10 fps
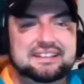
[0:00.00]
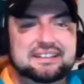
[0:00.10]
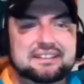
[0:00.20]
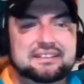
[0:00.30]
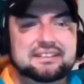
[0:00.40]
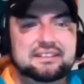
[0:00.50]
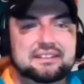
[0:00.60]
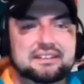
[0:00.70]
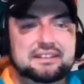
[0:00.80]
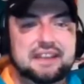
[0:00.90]

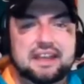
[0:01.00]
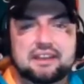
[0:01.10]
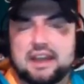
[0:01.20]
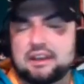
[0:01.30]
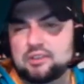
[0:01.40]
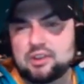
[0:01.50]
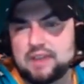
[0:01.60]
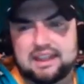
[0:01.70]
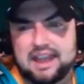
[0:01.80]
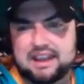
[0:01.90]
I don't know.
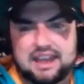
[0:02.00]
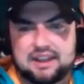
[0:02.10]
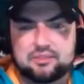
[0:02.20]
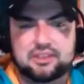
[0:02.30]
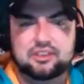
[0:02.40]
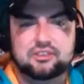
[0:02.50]
I don't think you